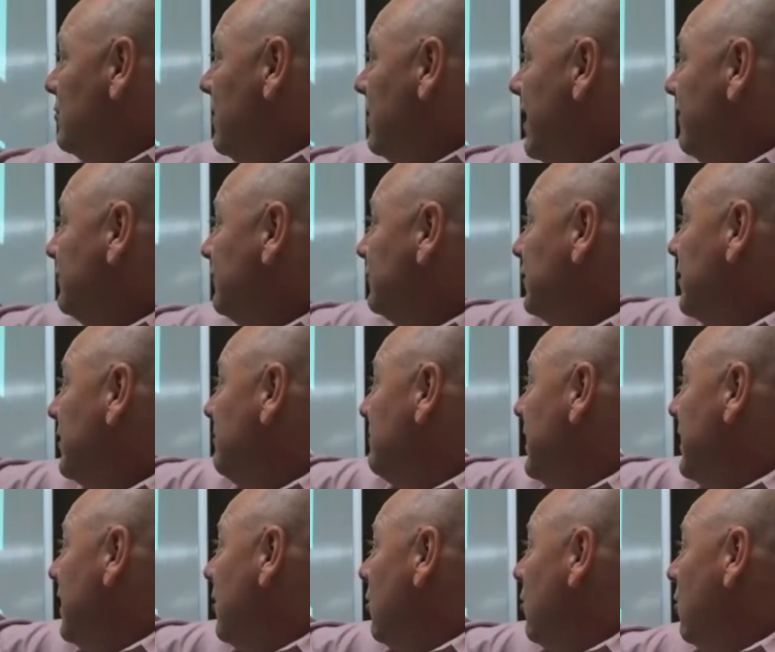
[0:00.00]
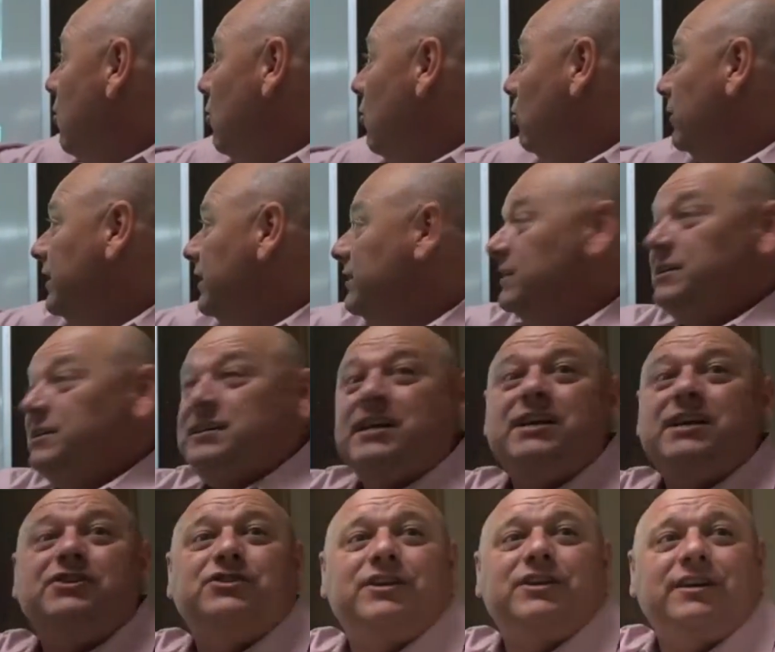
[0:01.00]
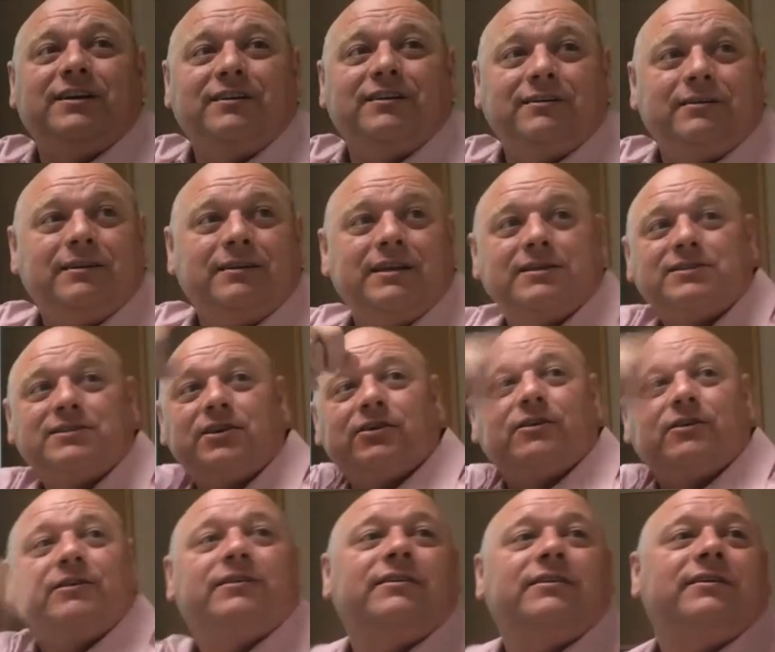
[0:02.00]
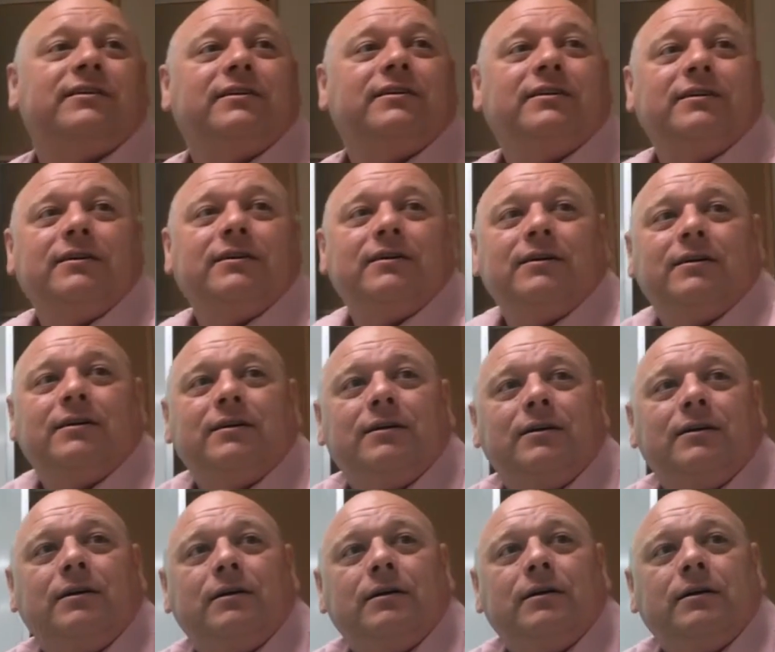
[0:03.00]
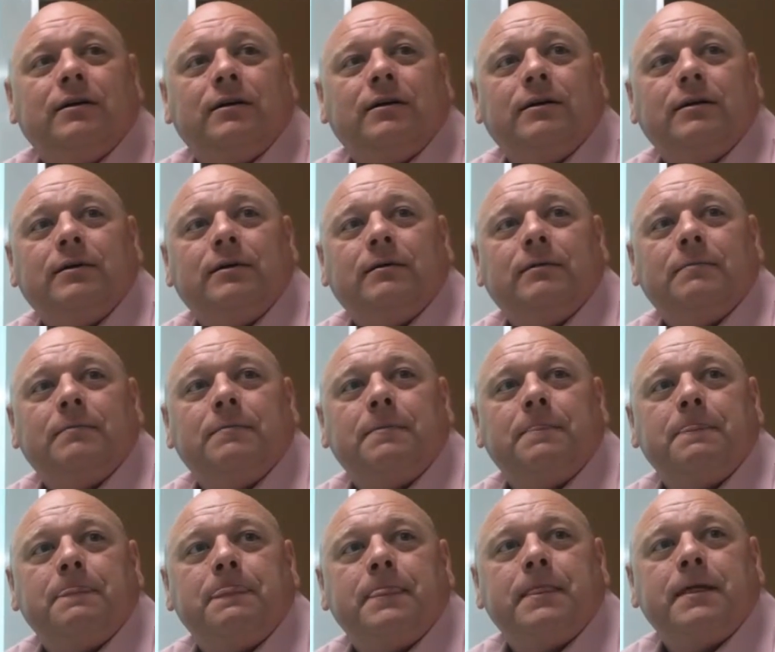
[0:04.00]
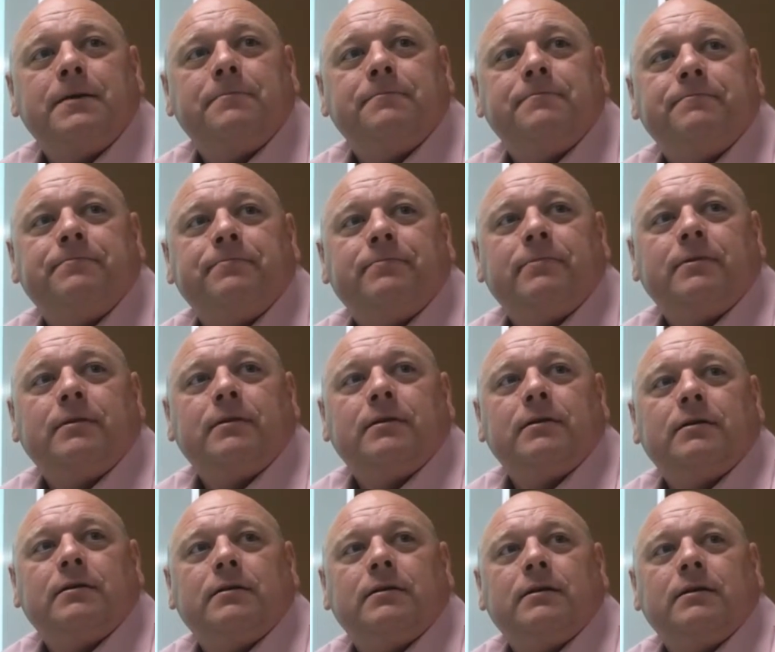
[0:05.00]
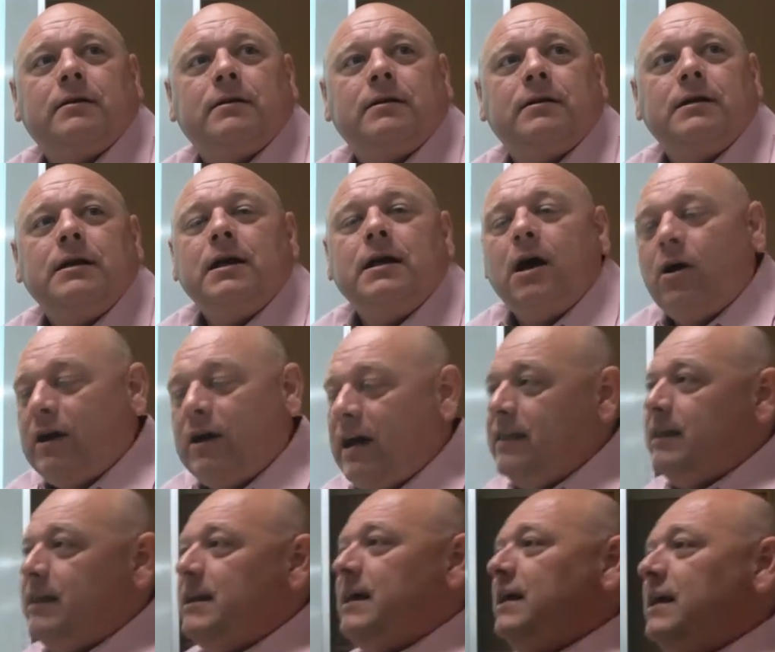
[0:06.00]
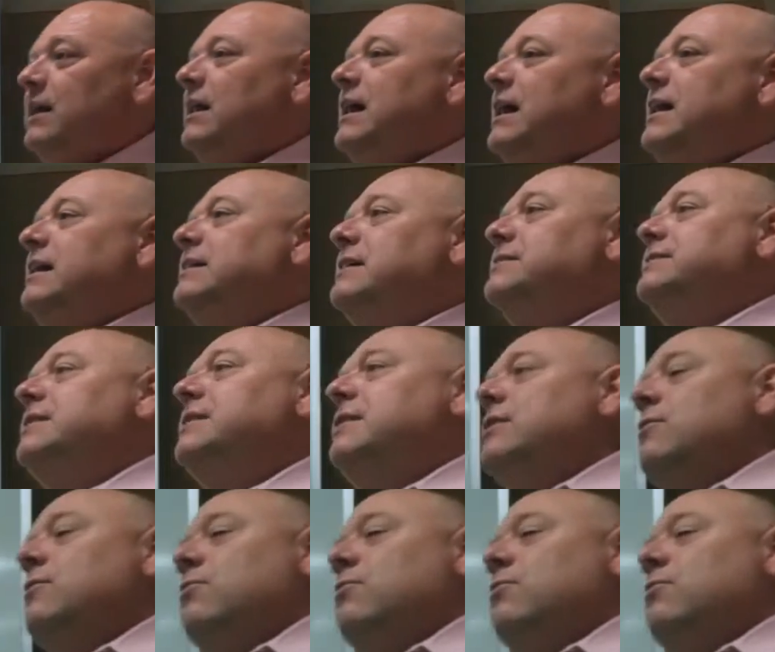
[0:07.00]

You have some now holding the teaching Yes, sir. I just wanted to repeat the Nicolaitans. Okay, the Nicolaitans.